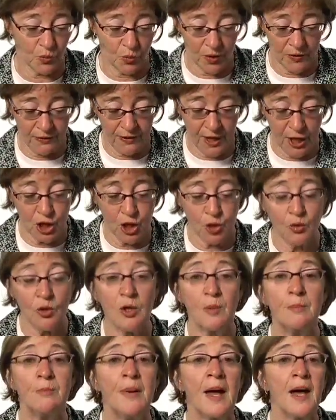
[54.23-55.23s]
When then you
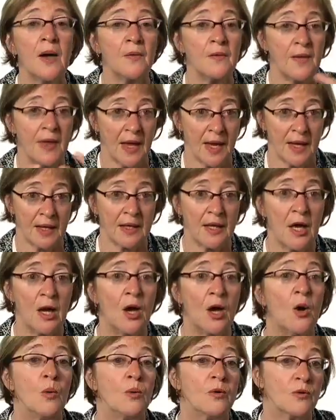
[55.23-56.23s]
compound that
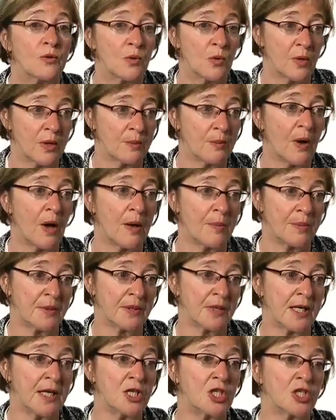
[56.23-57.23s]
with growing
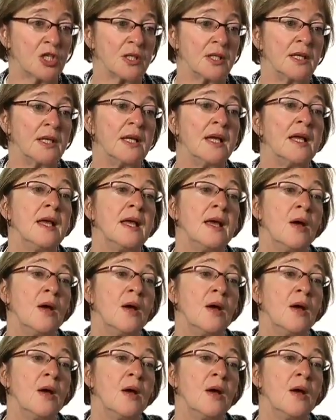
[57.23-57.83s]
population,